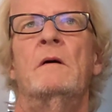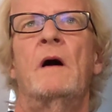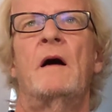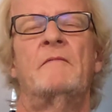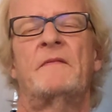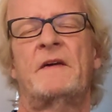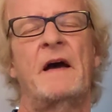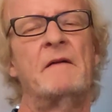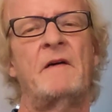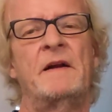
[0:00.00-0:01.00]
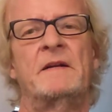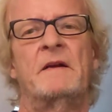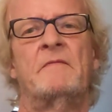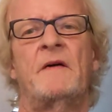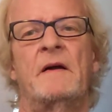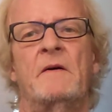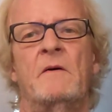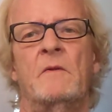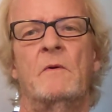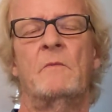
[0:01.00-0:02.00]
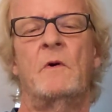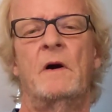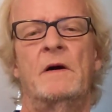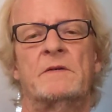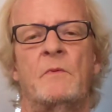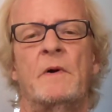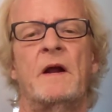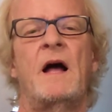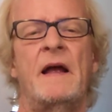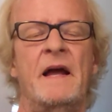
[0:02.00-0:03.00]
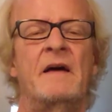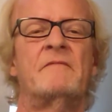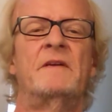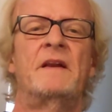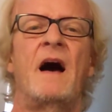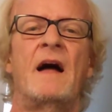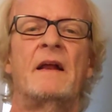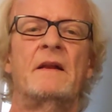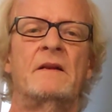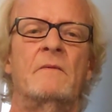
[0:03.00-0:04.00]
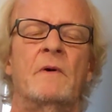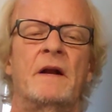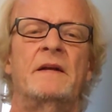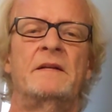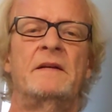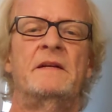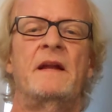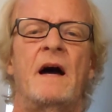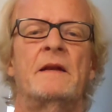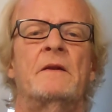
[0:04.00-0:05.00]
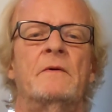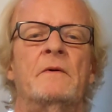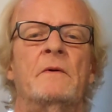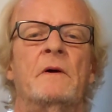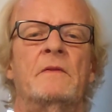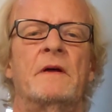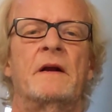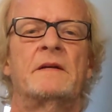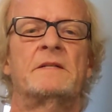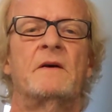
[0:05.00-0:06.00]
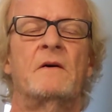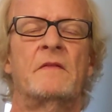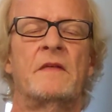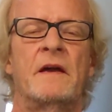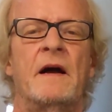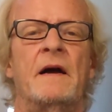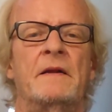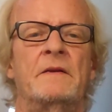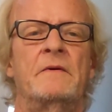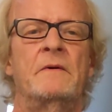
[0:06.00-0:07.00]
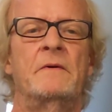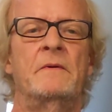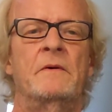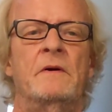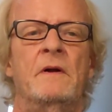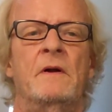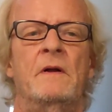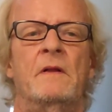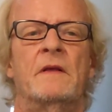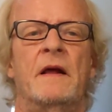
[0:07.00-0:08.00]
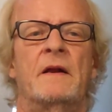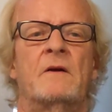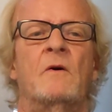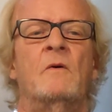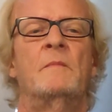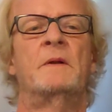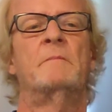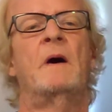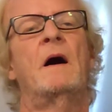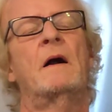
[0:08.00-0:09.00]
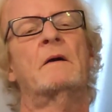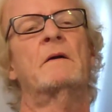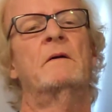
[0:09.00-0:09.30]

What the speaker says: I've kind of identified all the wires. What I did not do that I saw the guy do that had a Coleman Mach